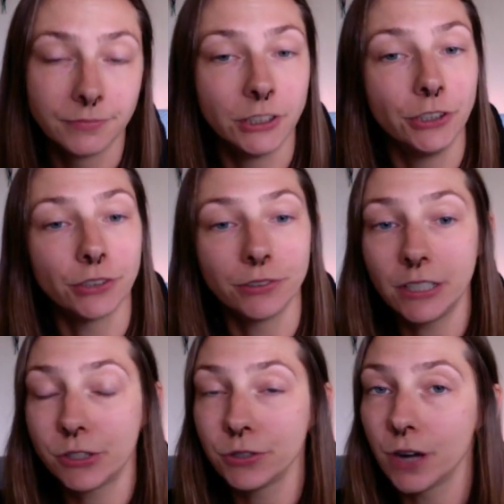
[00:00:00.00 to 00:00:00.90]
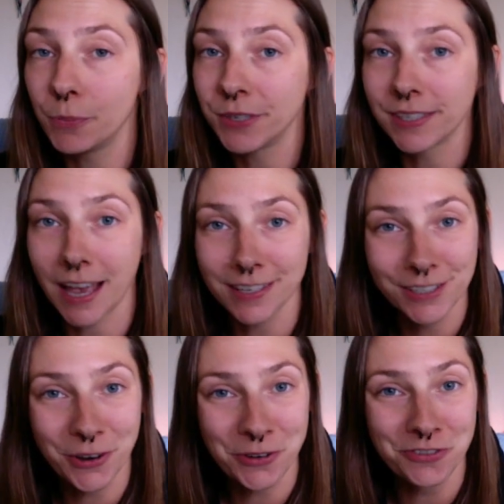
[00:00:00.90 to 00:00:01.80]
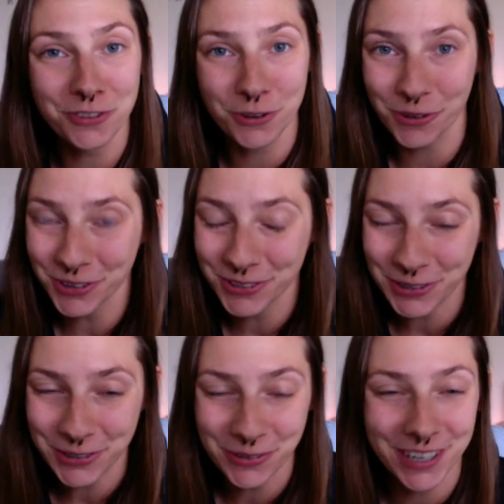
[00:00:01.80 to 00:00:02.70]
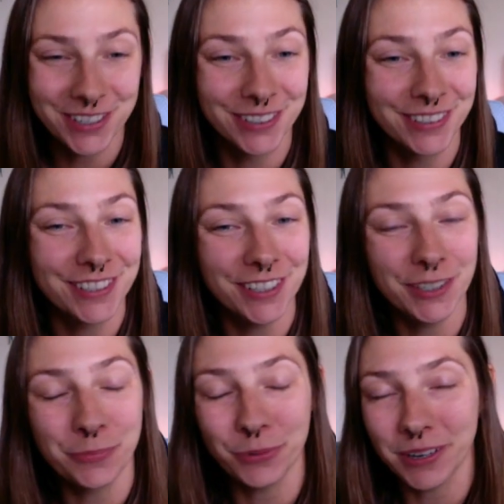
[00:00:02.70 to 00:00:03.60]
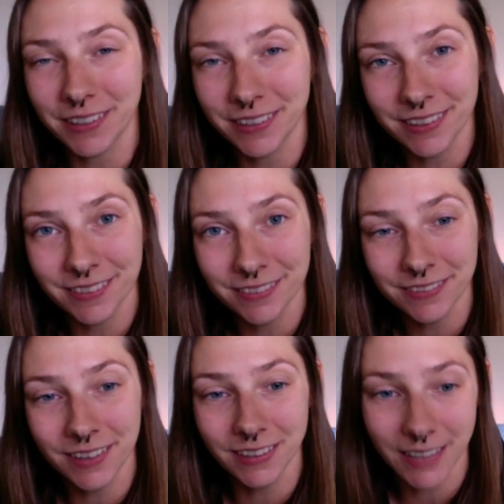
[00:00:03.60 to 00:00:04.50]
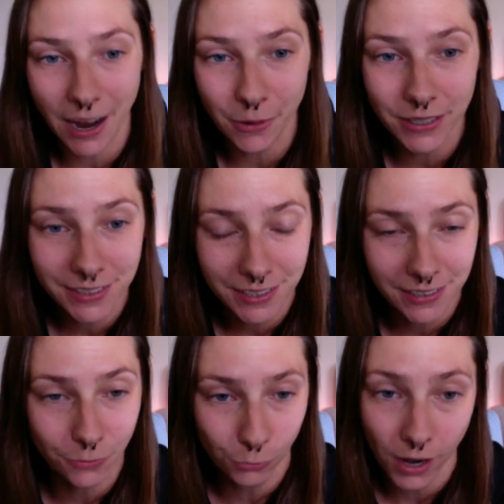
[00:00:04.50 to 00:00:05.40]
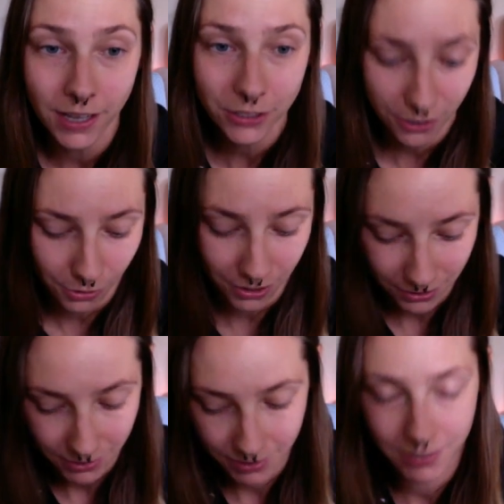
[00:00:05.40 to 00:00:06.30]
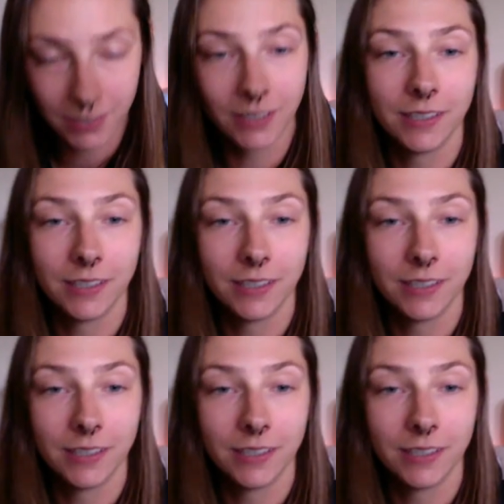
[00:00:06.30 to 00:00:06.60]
You don't need to obsess over the whole situation. Just breathe. Allow it to run its course.